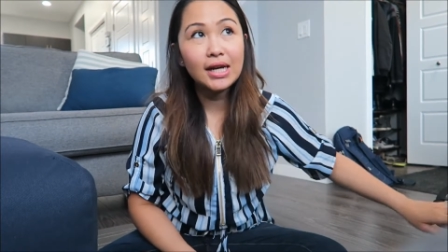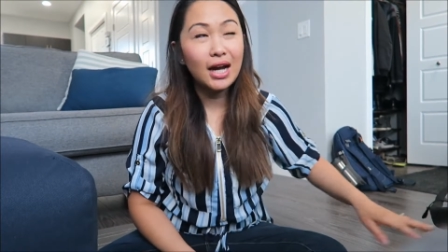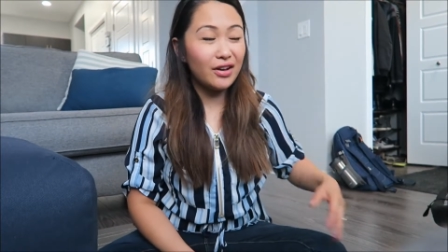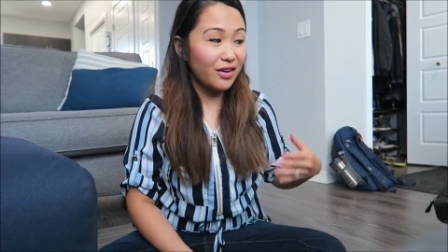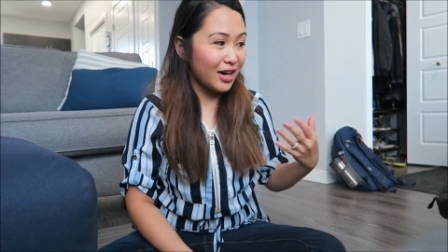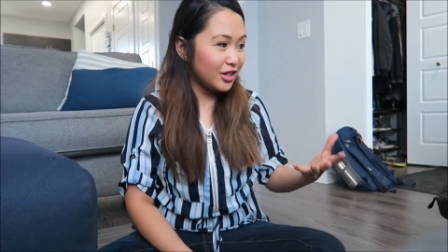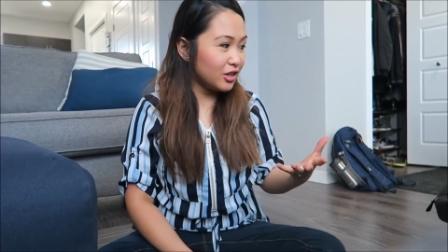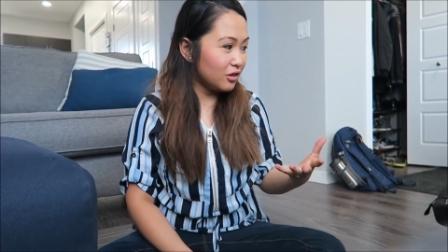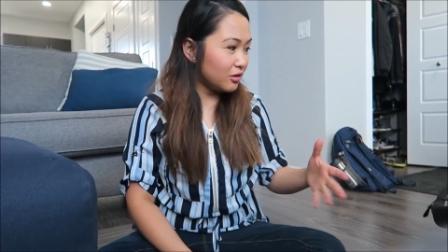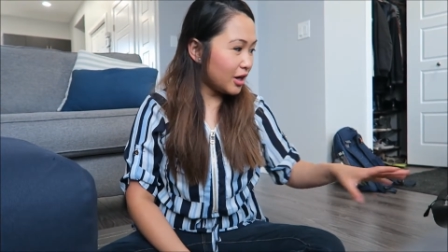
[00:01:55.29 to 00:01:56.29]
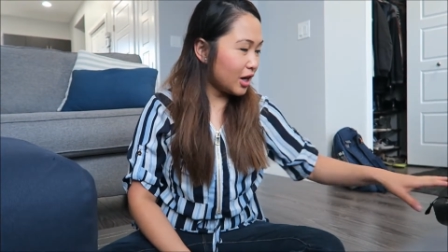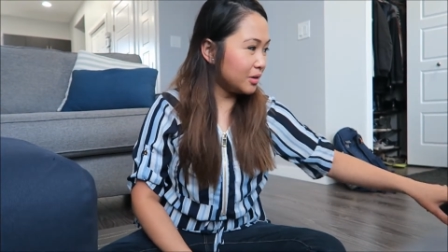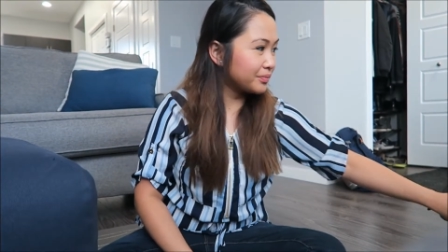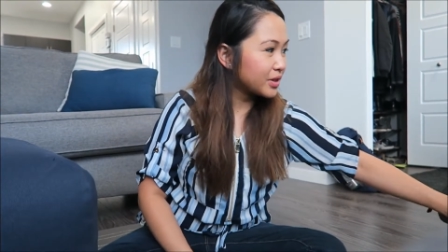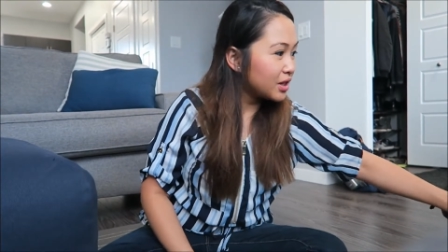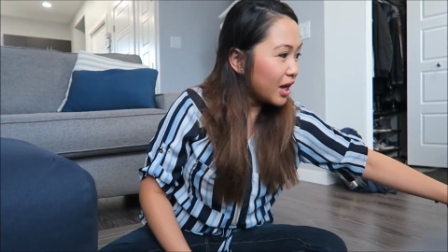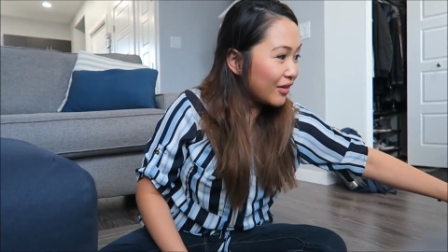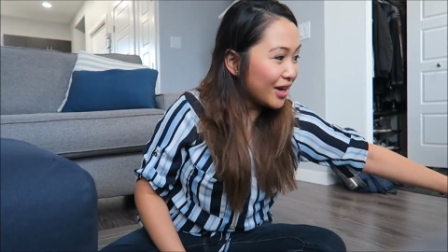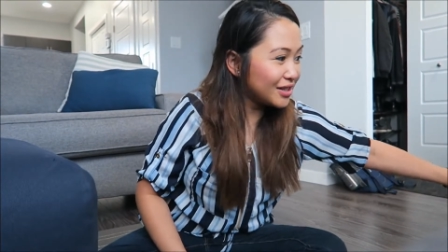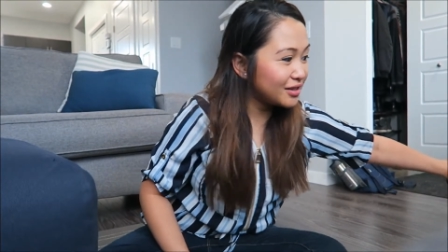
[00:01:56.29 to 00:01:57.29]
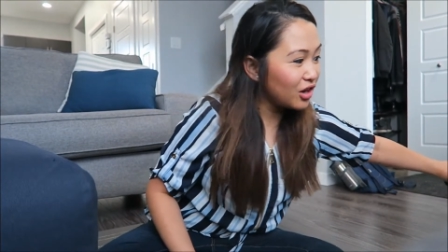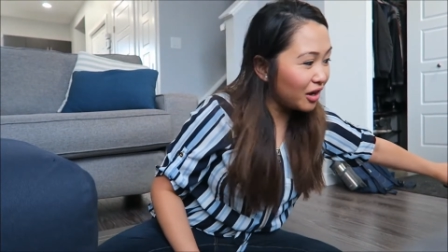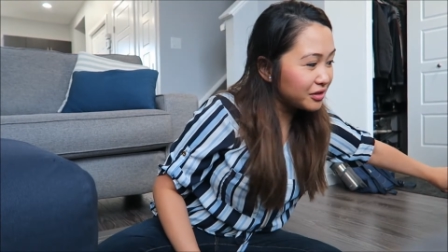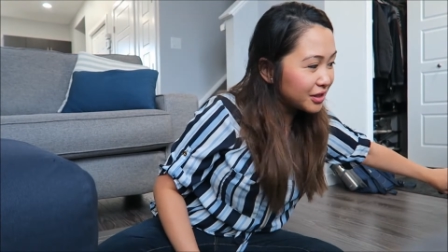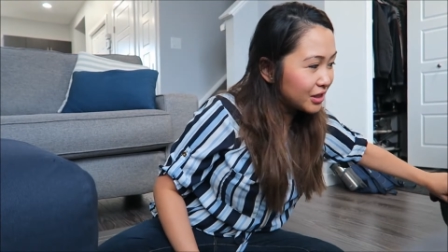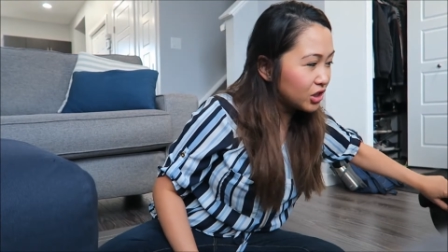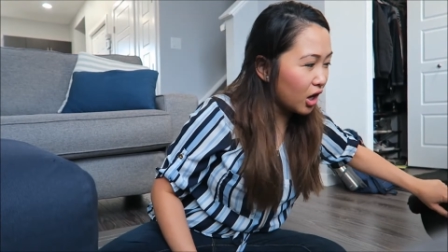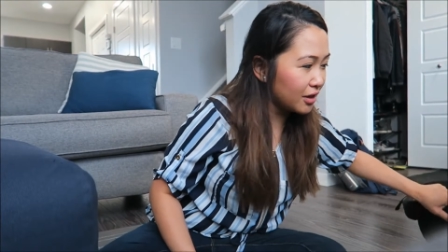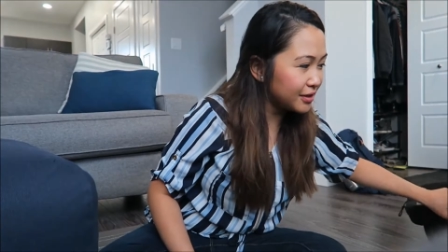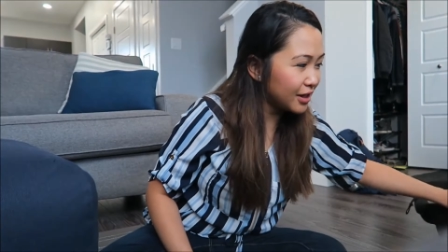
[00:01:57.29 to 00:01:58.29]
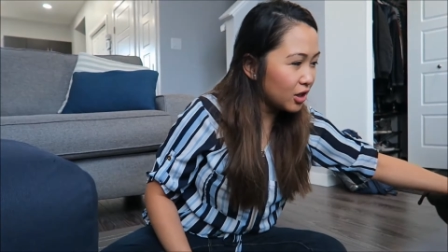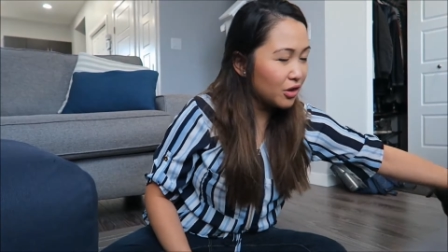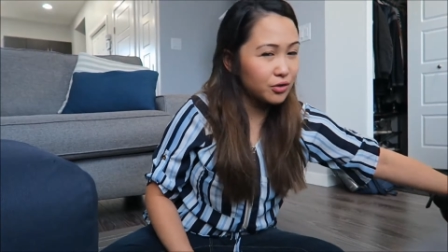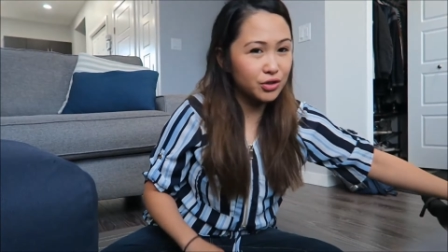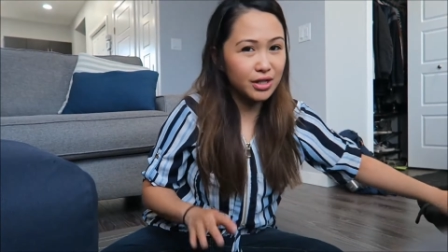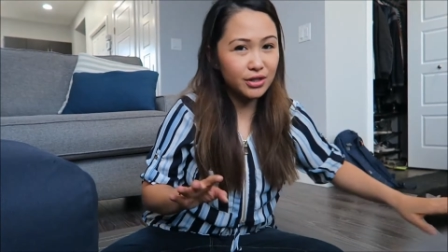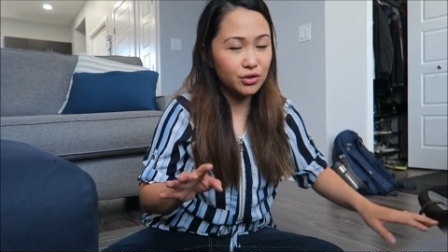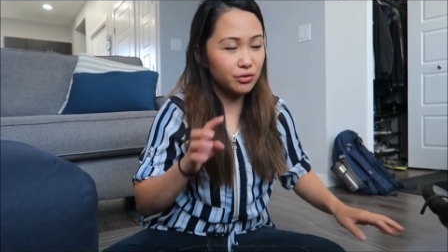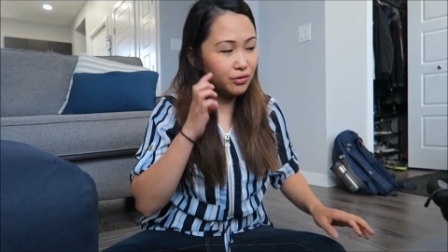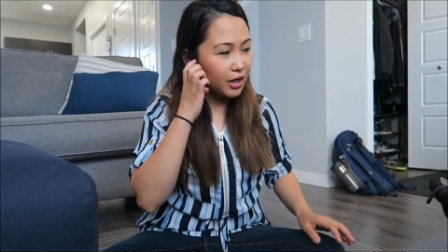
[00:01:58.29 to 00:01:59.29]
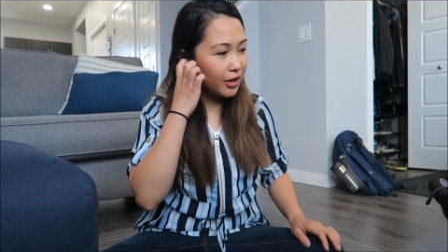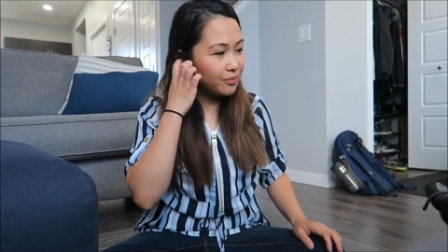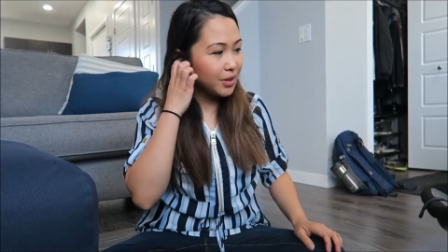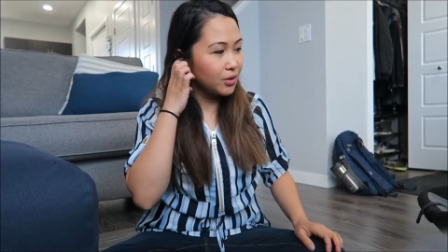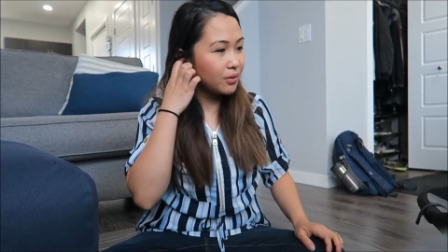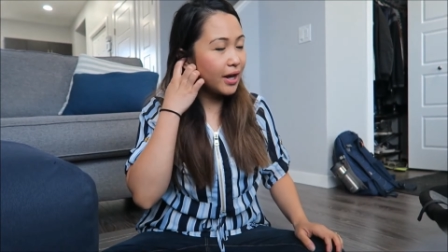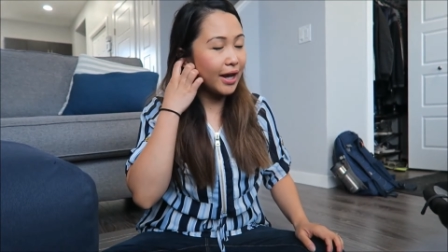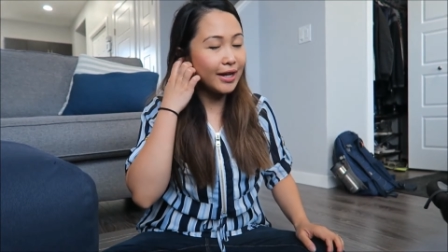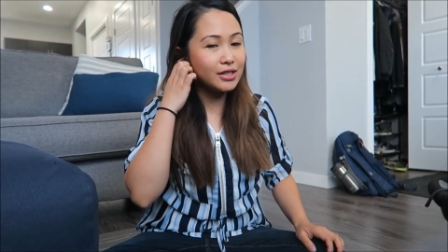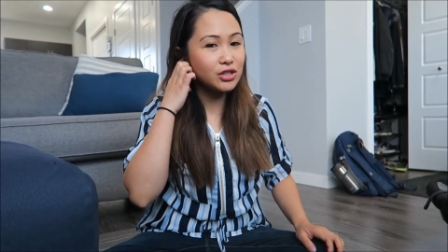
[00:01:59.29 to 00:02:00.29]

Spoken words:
I've had a lot. I've had constant nausea. Although today so far I've been okay.